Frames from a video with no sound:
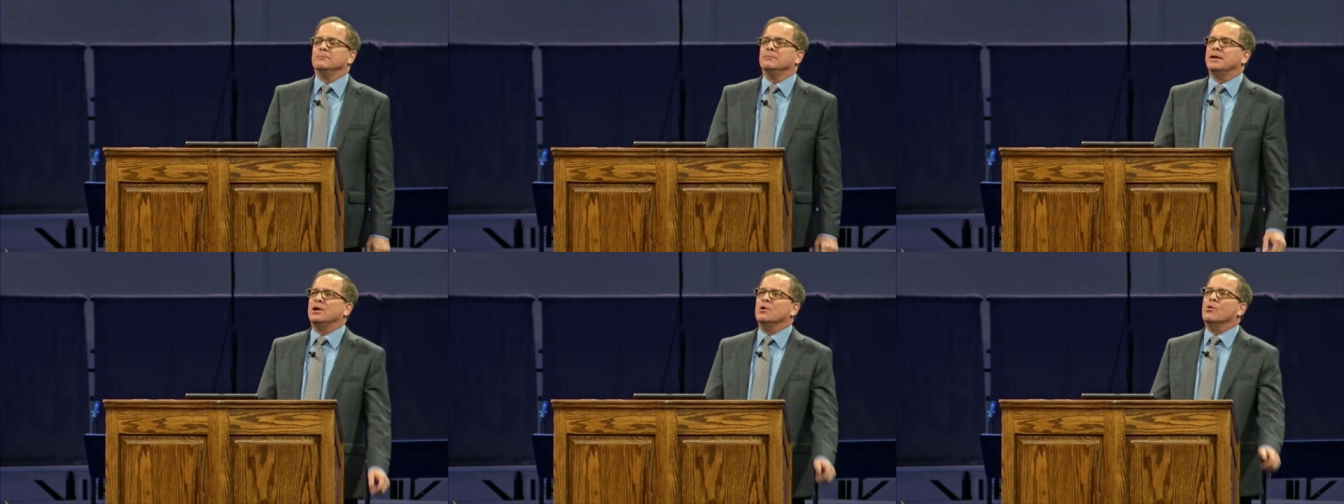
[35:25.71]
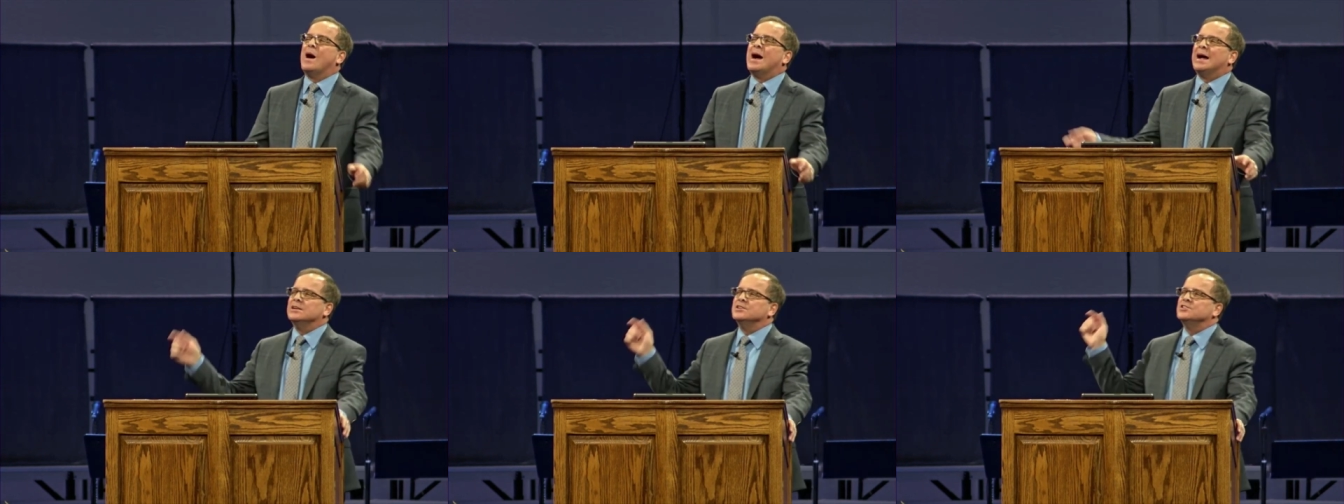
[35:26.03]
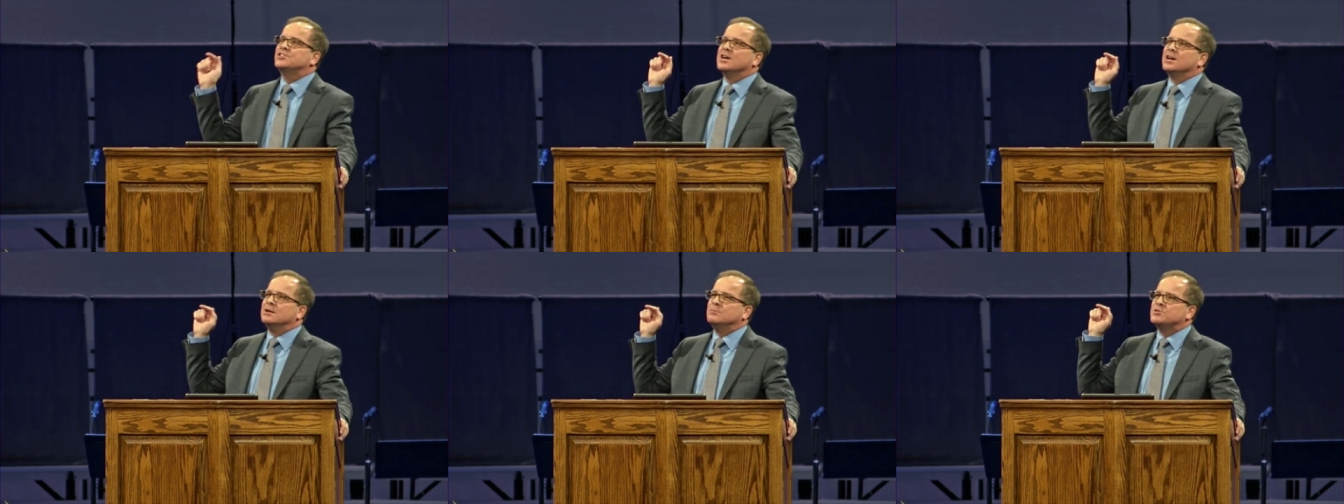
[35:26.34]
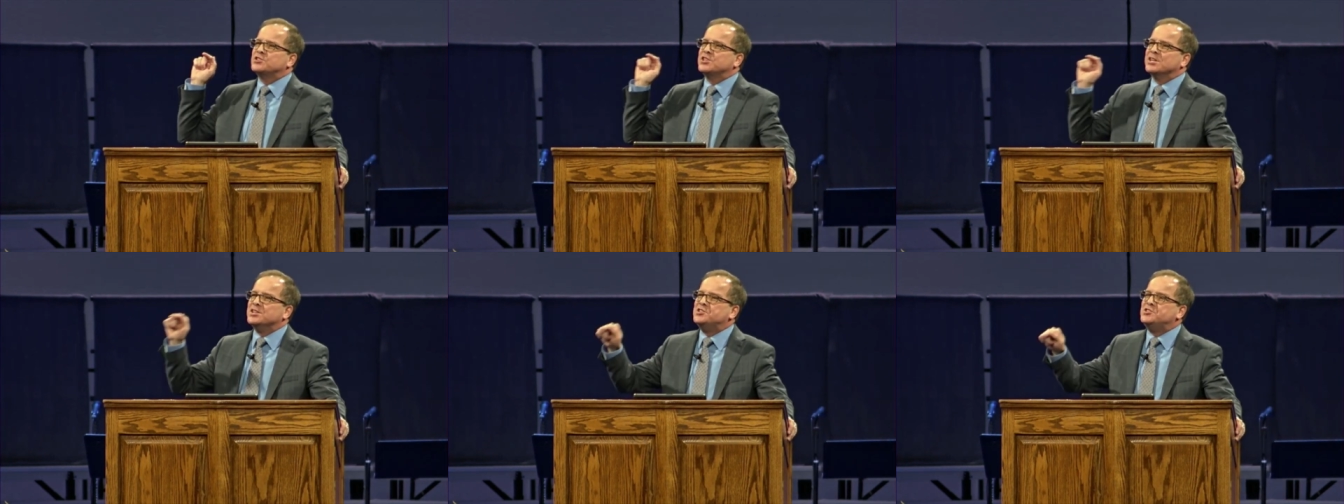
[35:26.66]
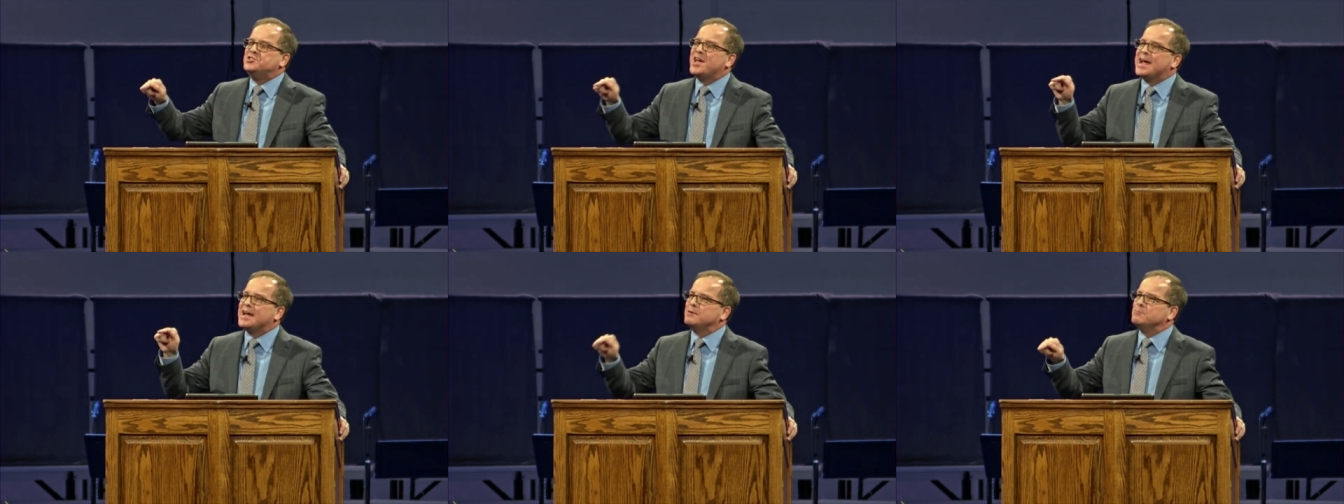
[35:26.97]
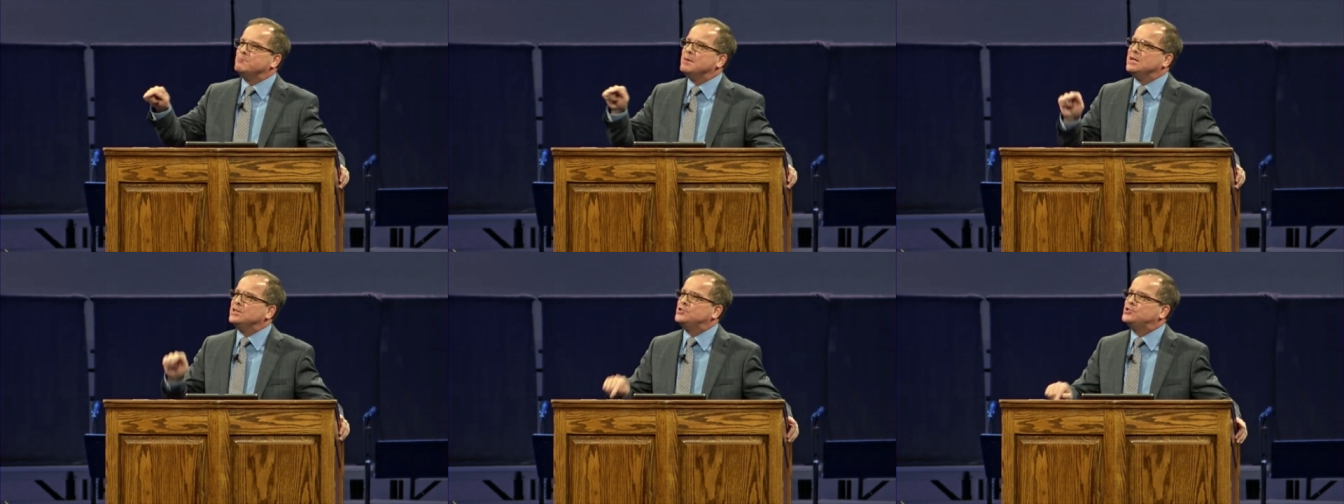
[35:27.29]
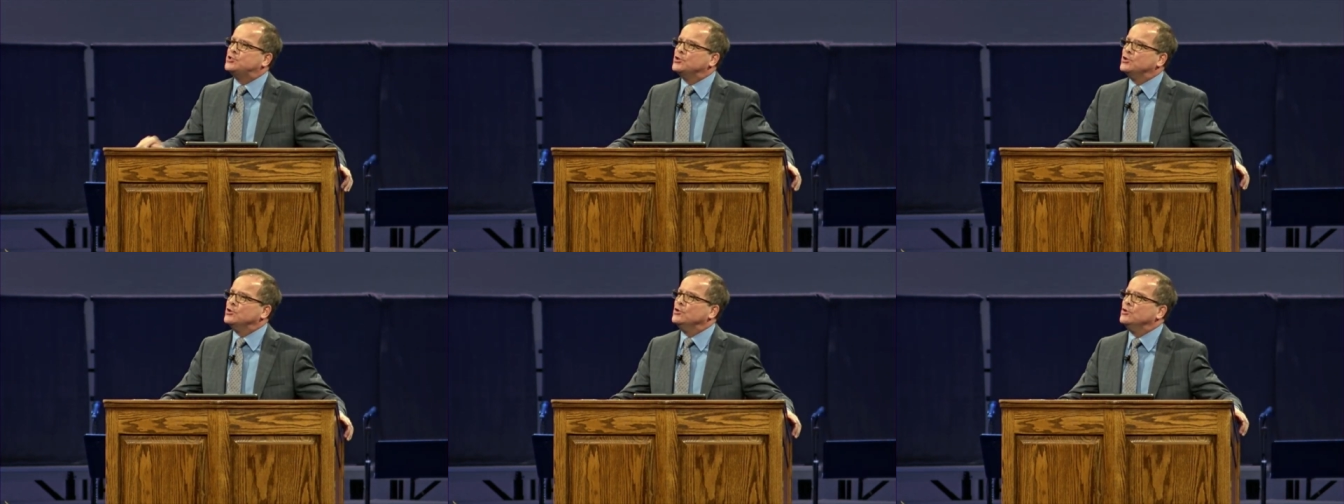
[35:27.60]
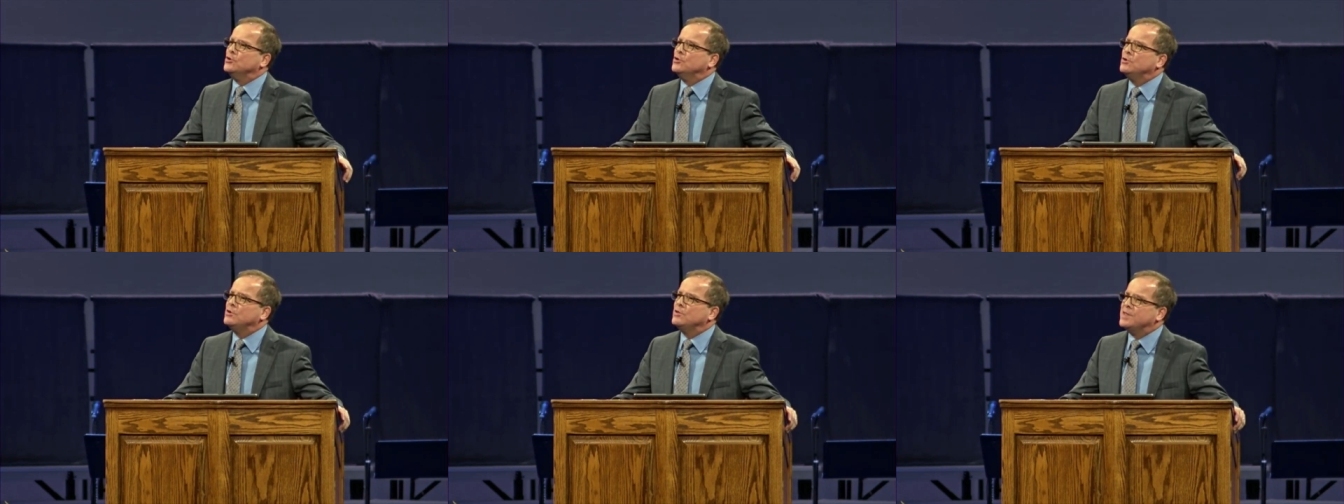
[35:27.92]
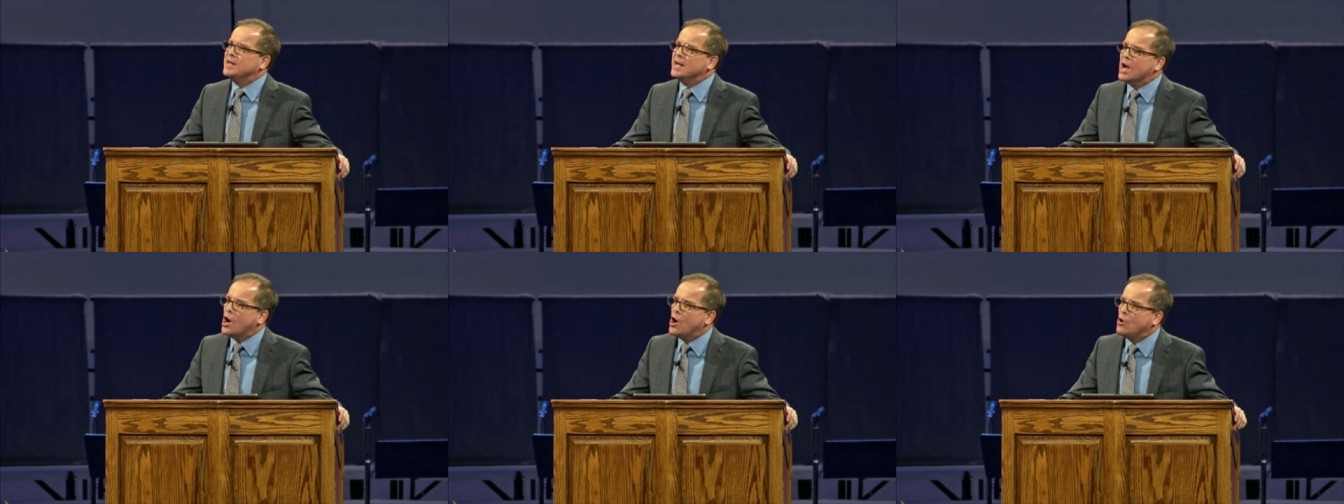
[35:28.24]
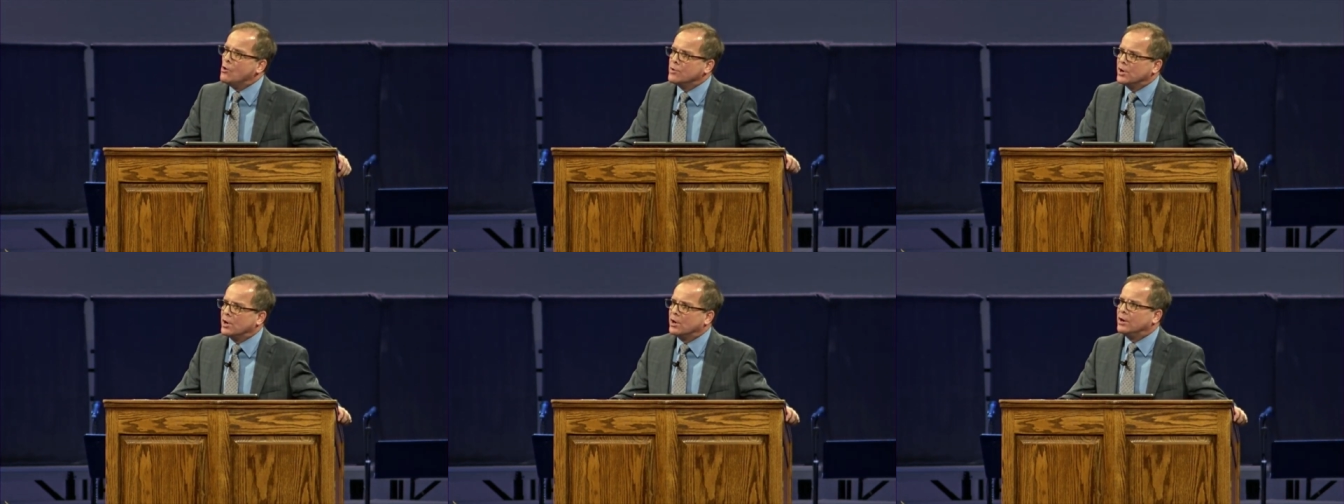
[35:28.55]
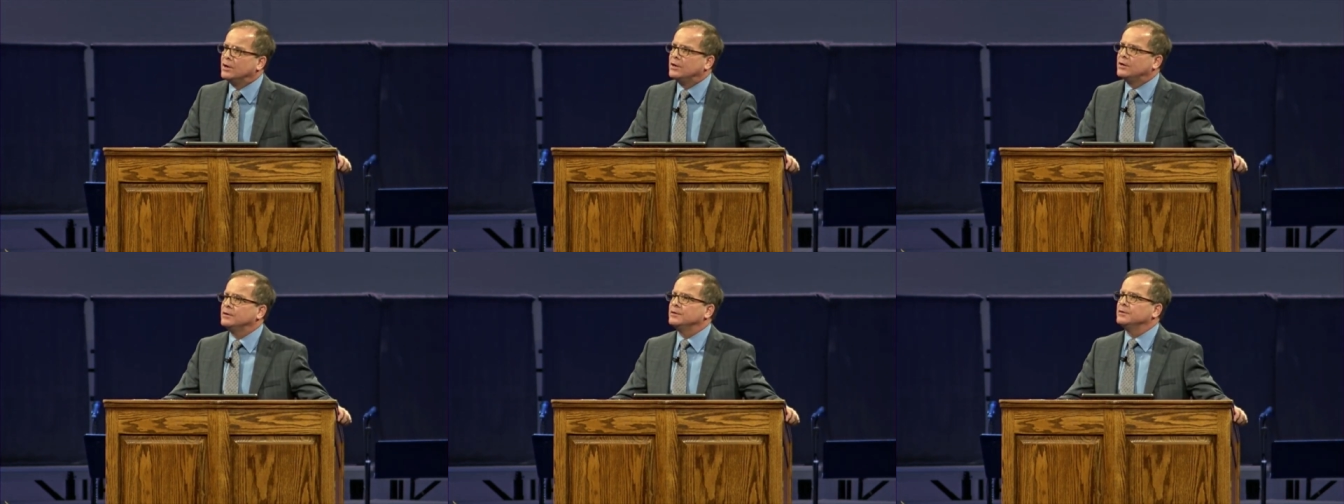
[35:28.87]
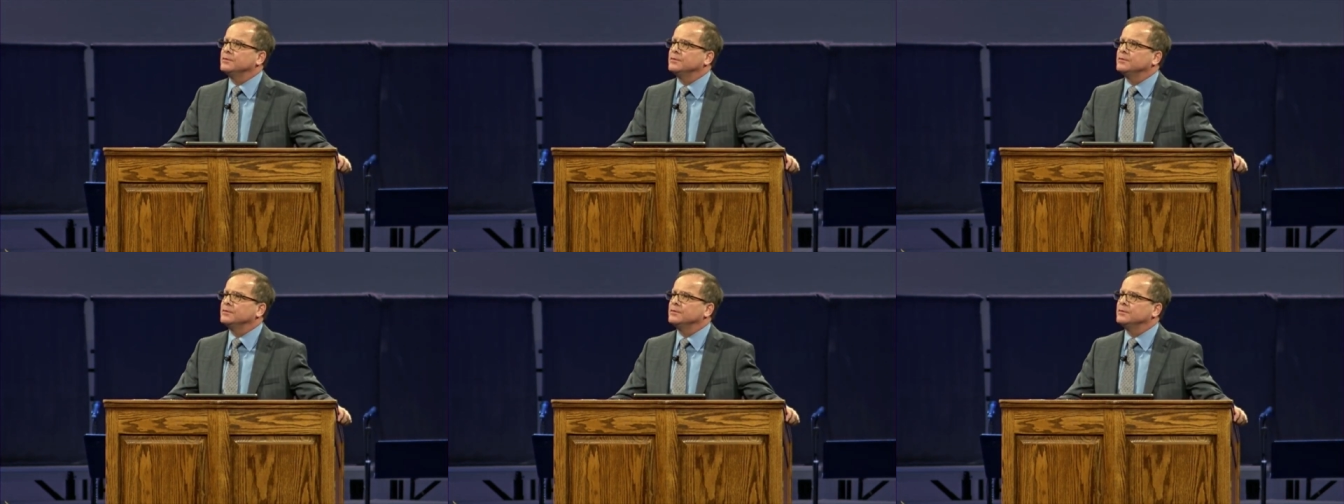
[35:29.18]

but he winds up, said, Take me to the owner.